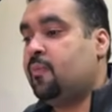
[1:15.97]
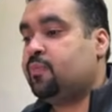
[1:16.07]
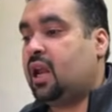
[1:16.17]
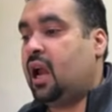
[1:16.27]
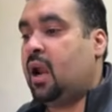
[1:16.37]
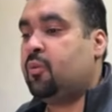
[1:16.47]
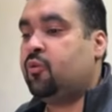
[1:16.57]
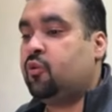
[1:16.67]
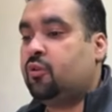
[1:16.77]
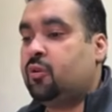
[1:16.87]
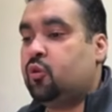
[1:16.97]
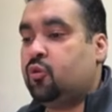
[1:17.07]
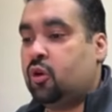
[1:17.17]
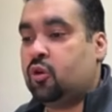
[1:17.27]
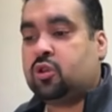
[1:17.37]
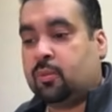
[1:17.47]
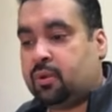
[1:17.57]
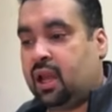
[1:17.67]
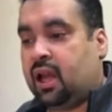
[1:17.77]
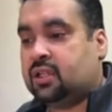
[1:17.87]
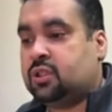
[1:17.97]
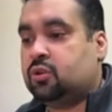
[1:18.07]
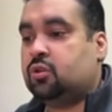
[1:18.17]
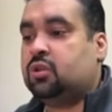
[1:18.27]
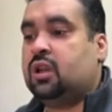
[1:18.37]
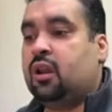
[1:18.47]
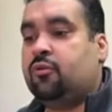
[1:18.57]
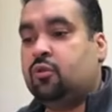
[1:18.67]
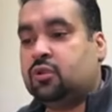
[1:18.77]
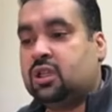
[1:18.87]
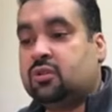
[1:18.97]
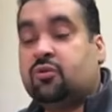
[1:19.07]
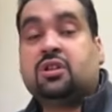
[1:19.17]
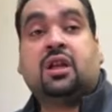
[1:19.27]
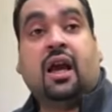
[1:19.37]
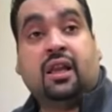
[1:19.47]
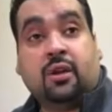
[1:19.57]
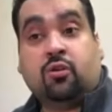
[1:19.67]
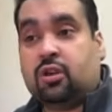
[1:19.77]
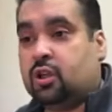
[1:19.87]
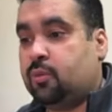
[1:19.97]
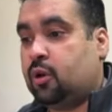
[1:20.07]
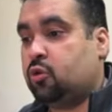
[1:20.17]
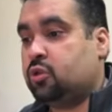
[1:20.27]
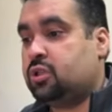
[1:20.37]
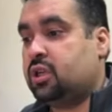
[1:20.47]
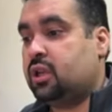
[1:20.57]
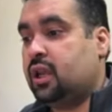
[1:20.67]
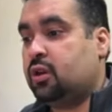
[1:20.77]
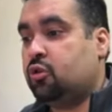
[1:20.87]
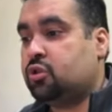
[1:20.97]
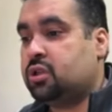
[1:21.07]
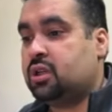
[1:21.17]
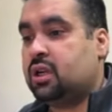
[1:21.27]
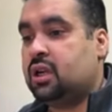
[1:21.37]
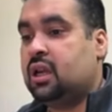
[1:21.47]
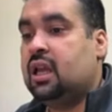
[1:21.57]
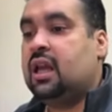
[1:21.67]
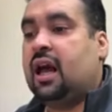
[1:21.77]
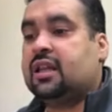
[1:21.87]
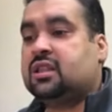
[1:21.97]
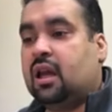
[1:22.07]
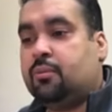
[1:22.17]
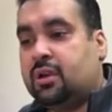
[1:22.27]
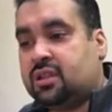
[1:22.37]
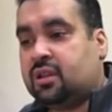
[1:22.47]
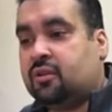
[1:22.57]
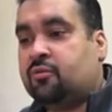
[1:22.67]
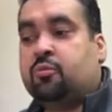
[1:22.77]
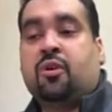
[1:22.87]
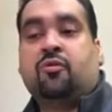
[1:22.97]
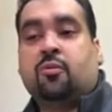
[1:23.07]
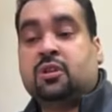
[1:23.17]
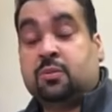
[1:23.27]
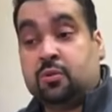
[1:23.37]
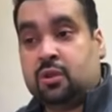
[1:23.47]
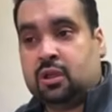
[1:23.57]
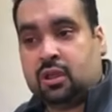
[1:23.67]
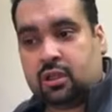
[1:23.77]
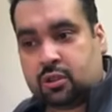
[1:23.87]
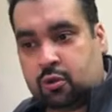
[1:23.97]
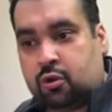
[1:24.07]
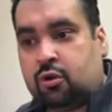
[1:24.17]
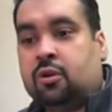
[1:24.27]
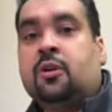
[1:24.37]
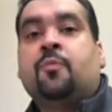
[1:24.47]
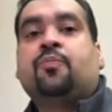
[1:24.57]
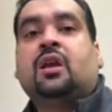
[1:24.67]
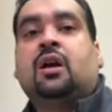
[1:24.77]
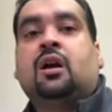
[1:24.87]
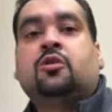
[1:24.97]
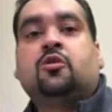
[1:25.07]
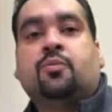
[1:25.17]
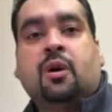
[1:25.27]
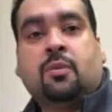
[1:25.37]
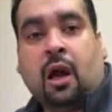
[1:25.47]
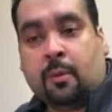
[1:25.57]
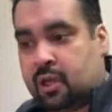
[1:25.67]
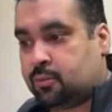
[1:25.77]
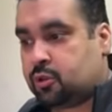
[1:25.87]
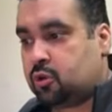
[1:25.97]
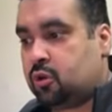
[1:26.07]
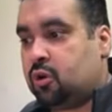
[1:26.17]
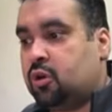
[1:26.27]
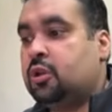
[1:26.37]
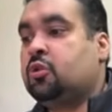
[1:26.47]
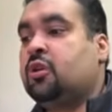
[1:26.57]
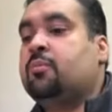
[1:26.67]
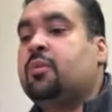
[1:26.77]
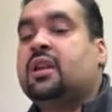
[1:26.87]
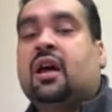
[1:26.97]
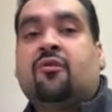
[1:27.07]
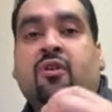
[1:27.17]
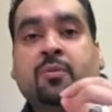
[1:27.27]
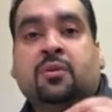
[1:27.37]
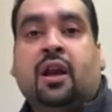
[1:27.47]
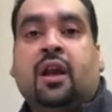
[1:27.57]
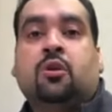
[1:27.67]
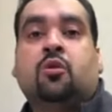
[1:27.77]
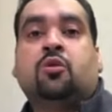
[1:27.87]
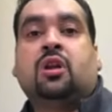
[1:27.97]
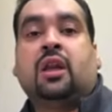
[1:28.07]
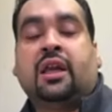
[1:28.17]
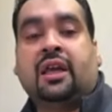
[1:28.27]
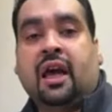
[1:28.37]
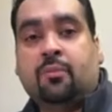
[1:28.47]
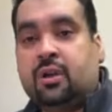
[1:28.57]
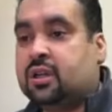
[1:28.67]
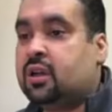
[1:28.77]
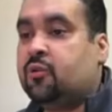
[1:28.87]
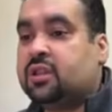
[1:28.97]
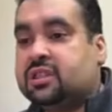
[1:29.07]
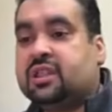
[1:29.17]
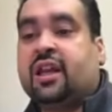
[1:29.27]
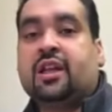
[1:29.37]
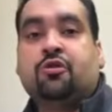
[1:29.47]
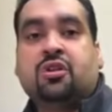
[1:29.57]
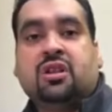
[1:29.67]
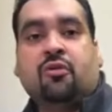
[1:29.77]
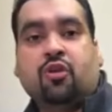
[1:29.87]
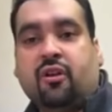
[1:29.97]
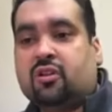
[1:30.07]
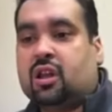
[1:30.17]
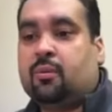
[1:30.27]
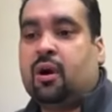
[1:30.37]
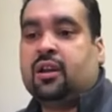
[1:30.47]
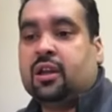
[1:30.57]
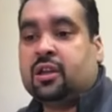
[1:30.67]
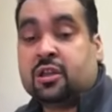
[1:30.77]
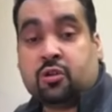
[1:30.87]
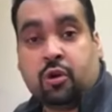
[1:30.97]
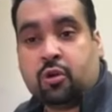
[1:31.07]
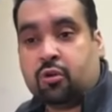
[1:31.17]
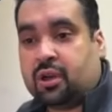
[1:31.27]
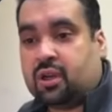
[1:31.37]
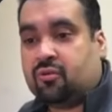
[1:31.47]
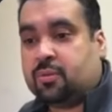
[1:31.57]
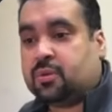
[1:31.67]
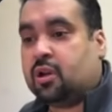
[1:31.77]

And before we move on to the plans, you know, there are a few things which I like to tell you about hosting. Like hosting has an amazing performance score, superb uptime score. You can build a website through their AI builder within a second. You just have to give the command and it's going to create a website